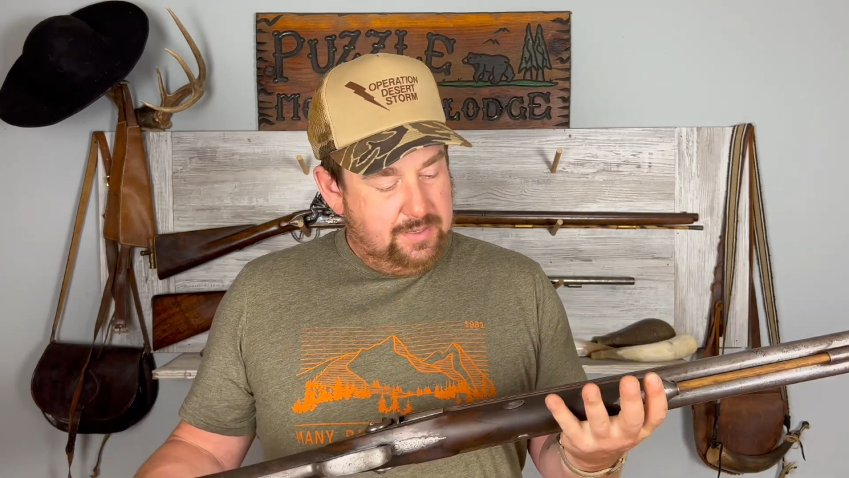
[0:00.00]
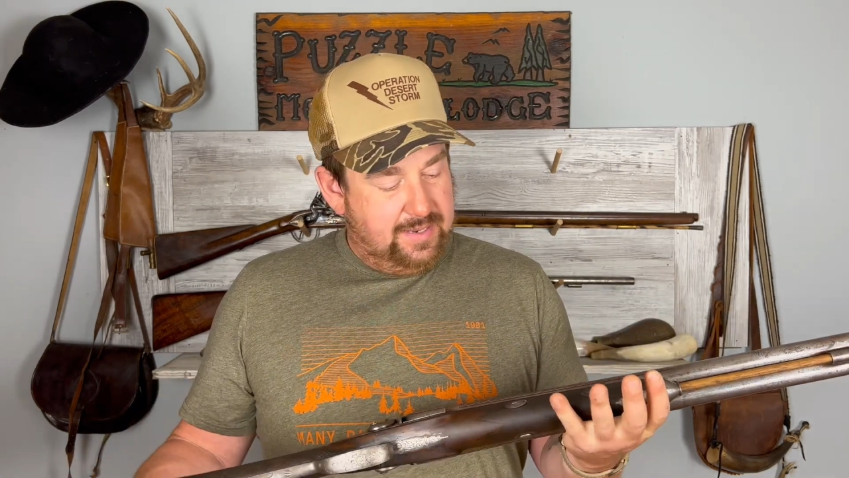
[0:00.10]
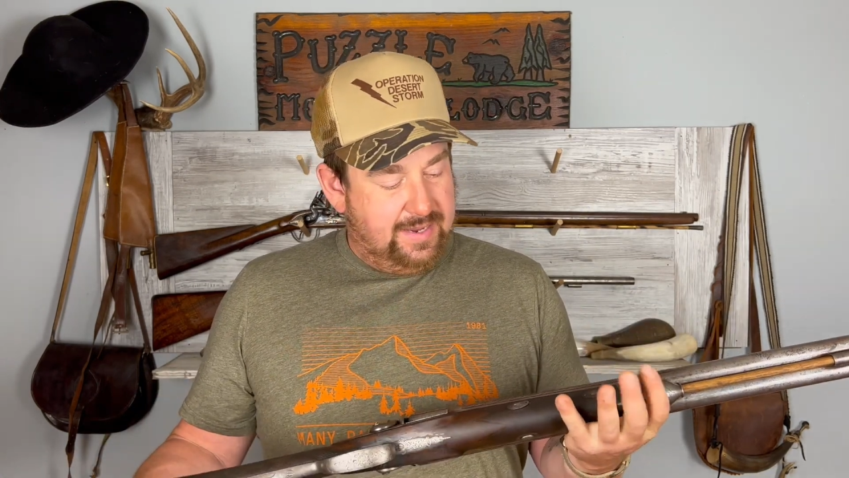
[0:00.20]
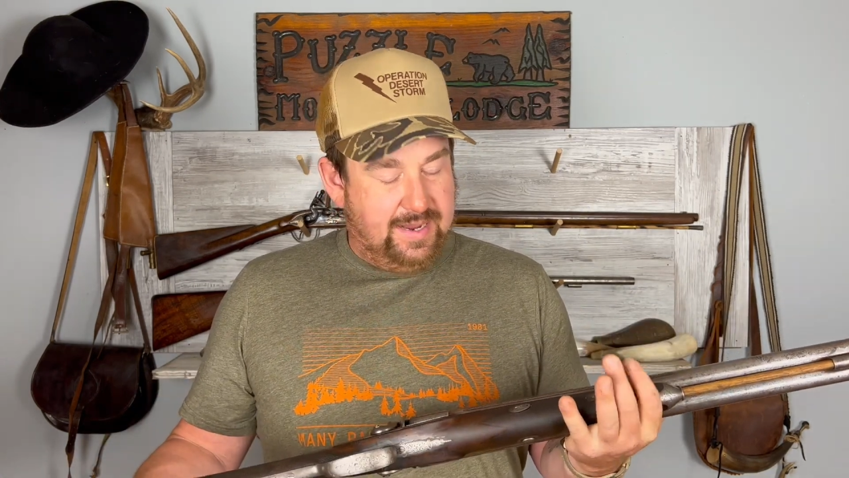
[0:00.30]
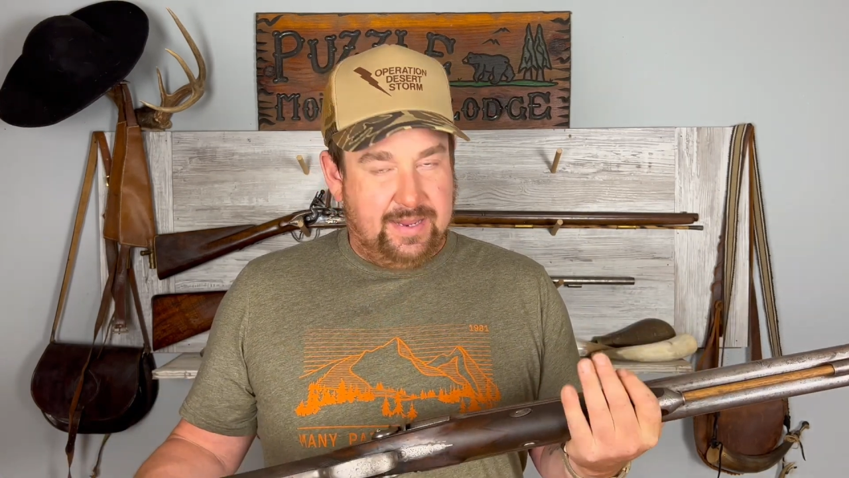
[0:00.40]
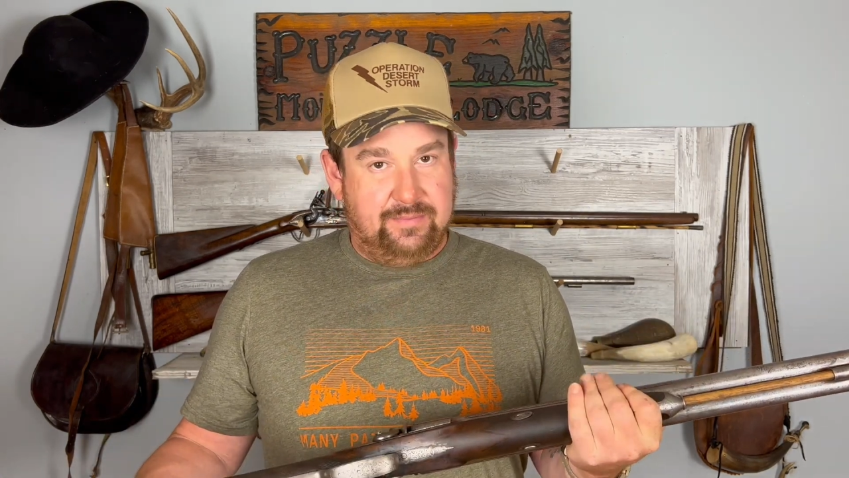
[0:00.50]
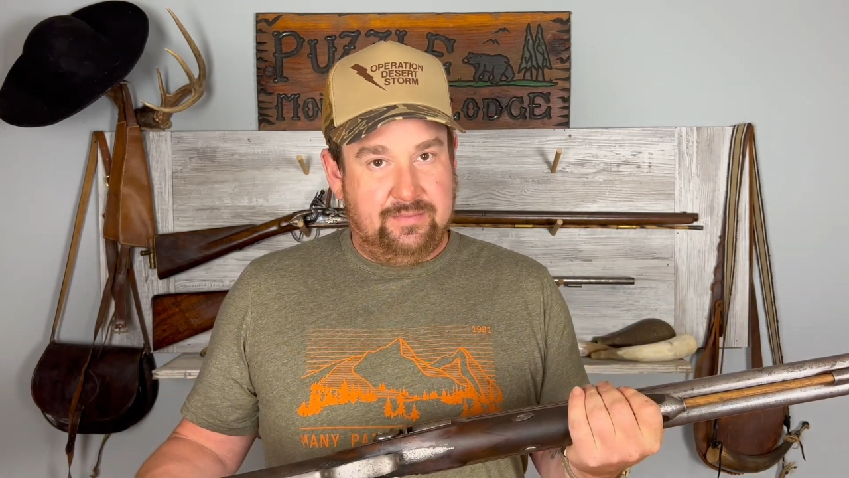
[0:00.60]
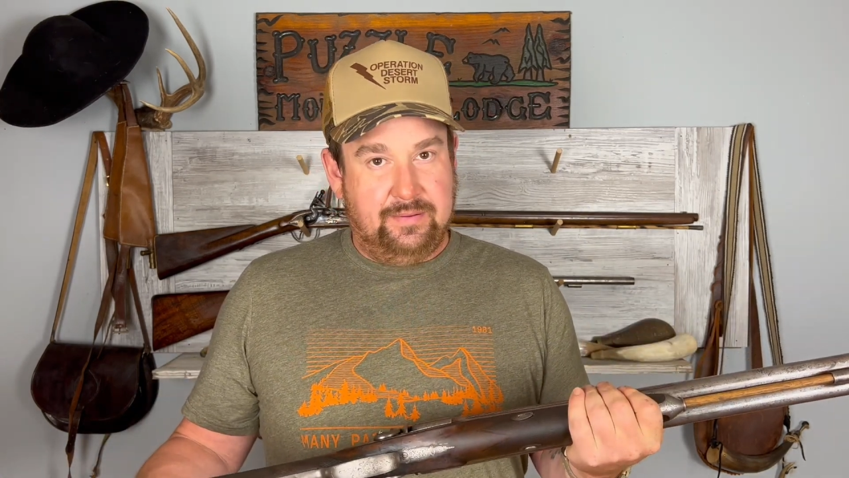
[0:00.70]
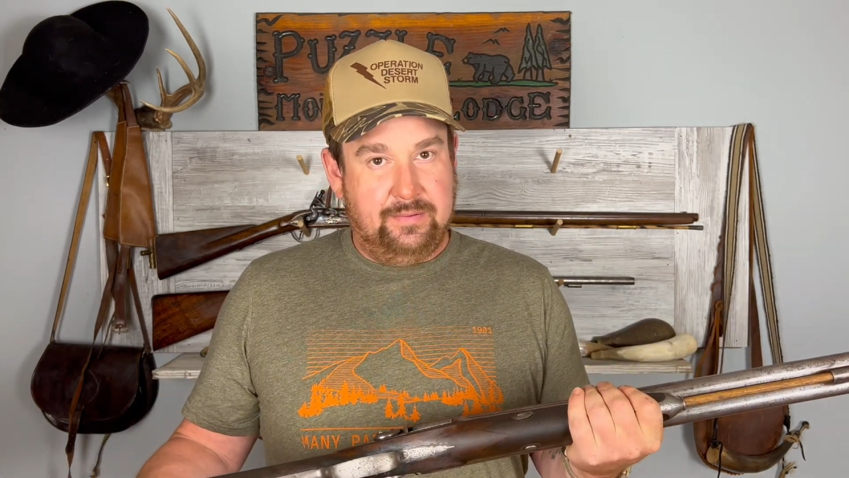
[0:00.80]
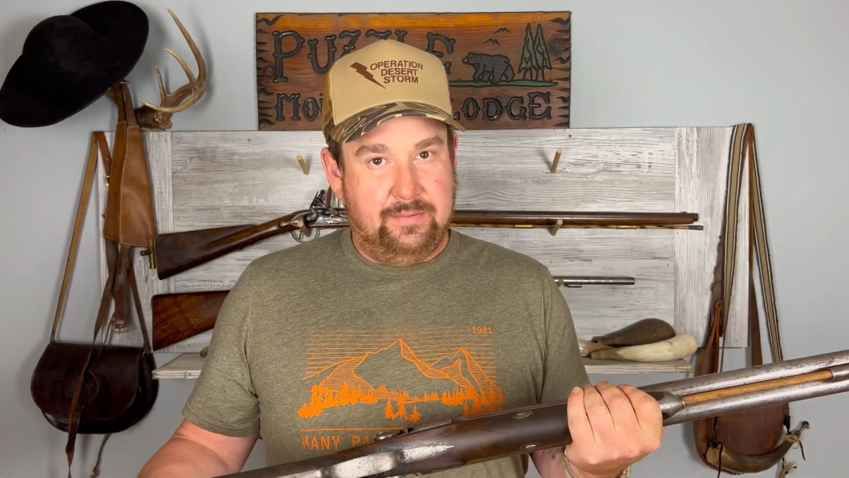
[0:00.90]
and
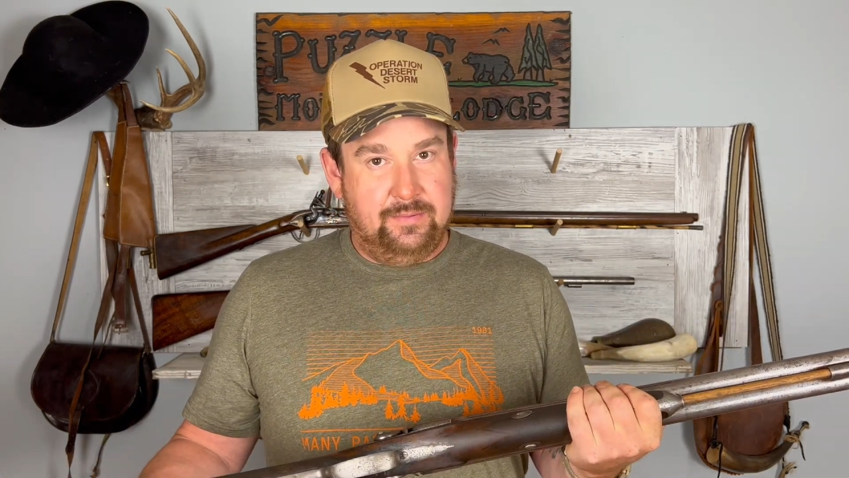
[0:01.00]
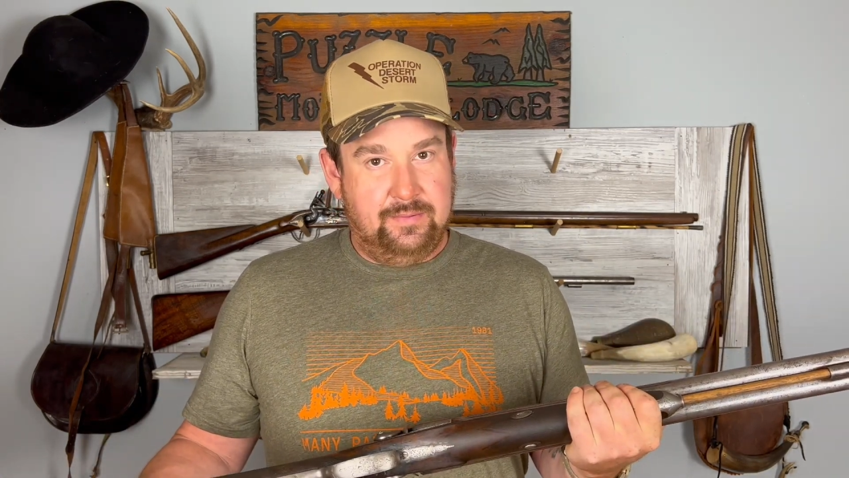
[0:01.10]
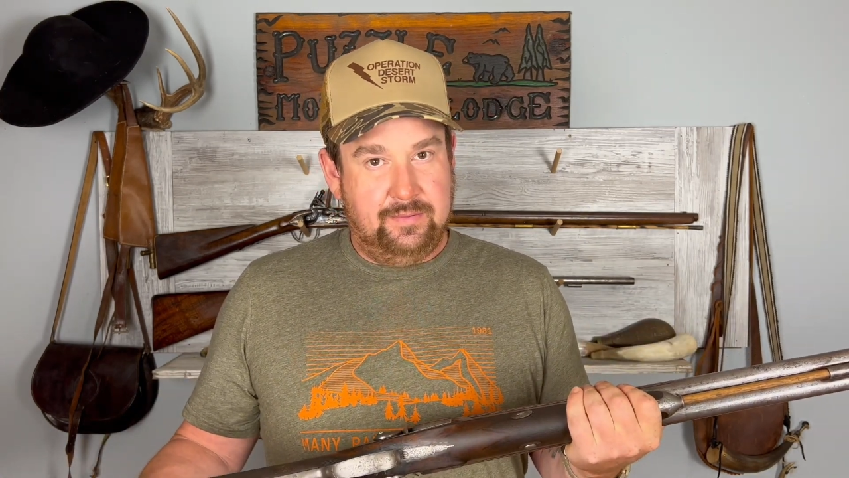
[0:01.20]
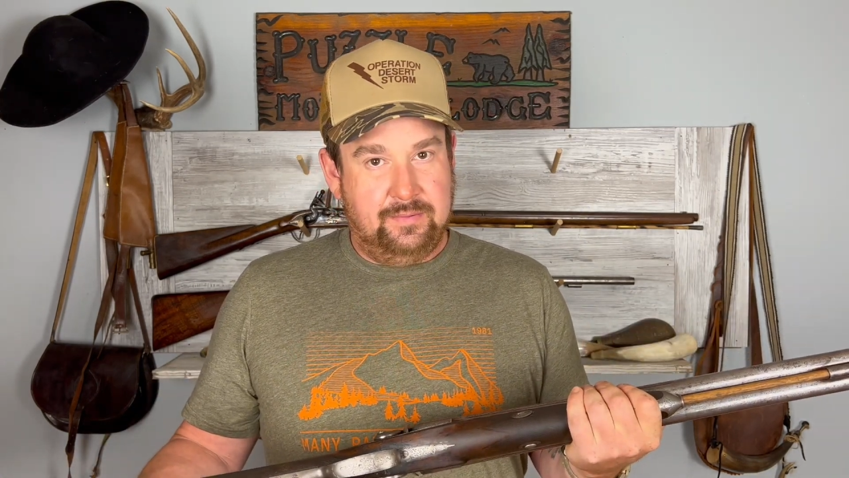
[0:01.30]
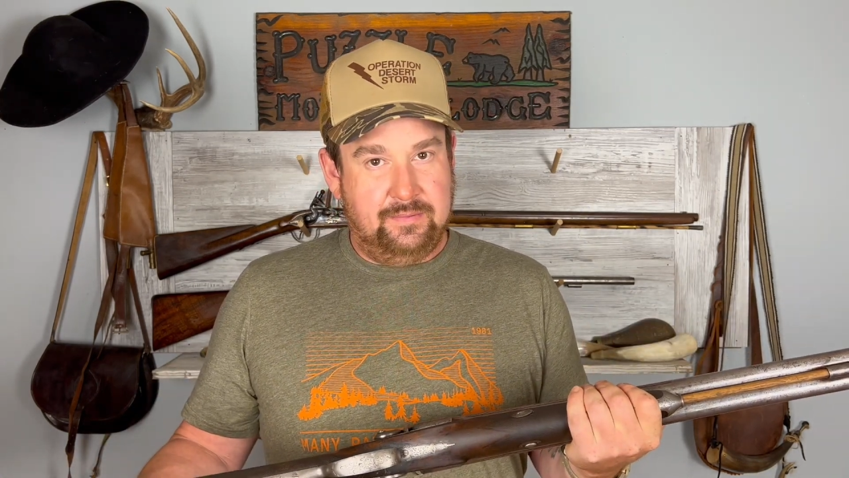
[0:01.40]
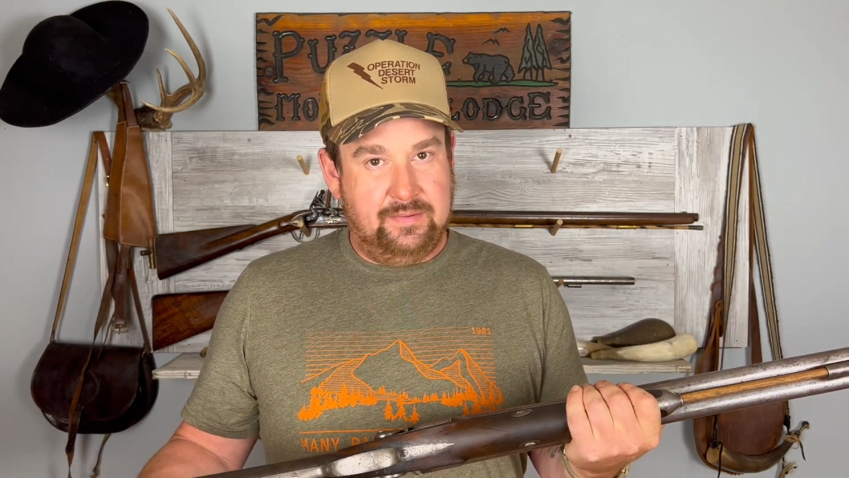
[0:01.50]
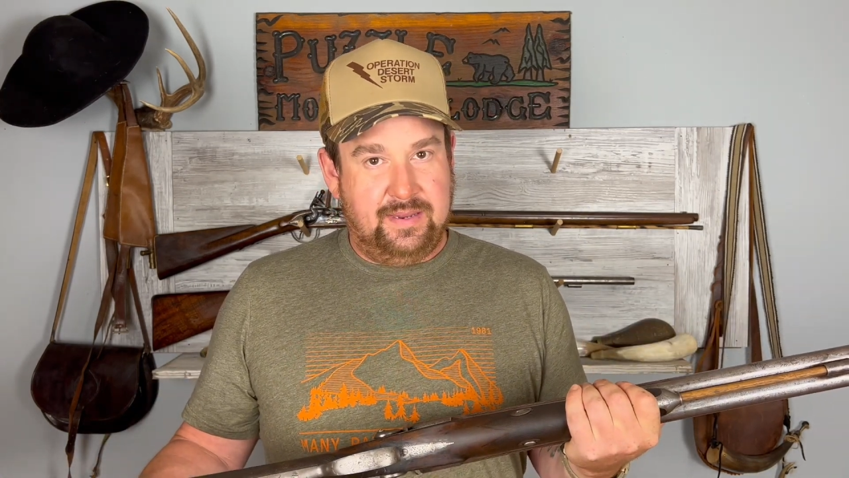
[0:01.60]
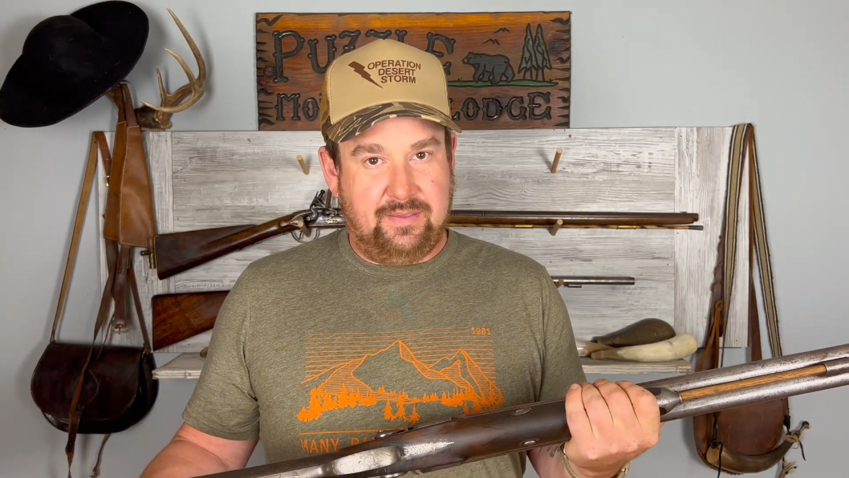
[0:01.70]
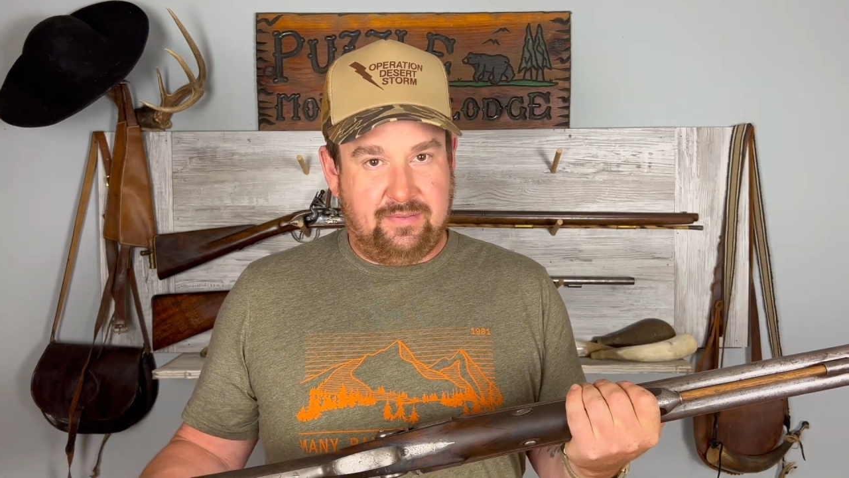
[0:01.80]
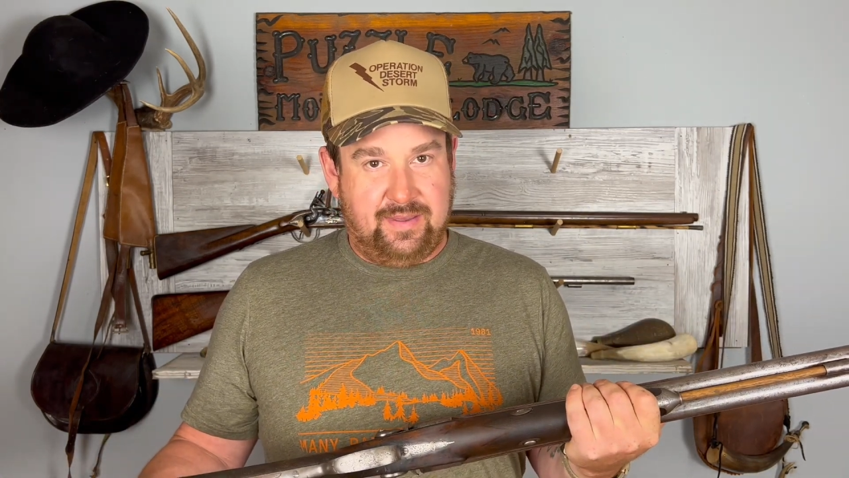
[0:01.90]

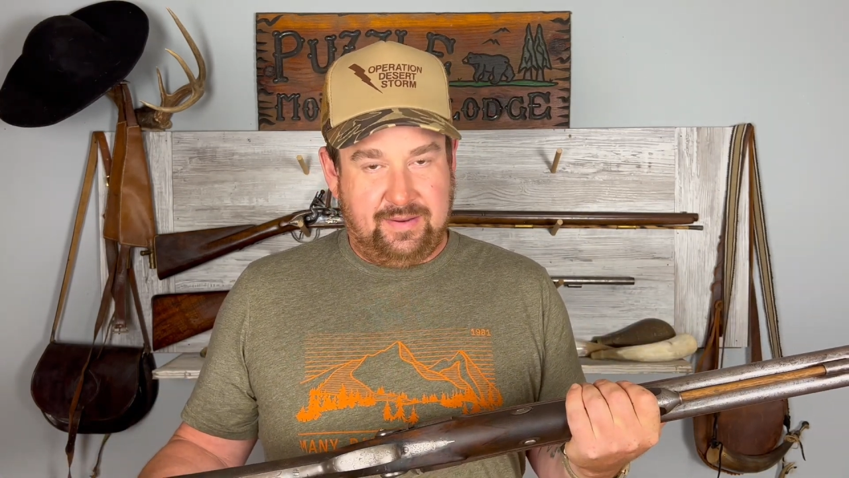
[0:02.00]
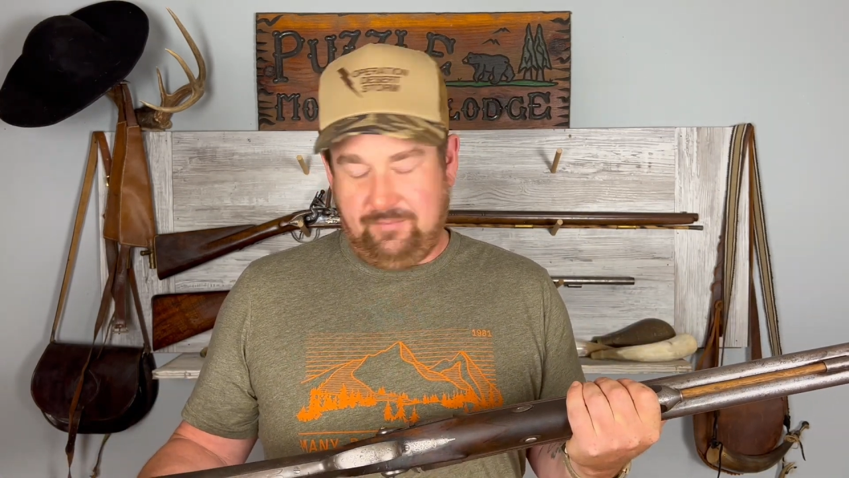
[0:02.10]
he's like,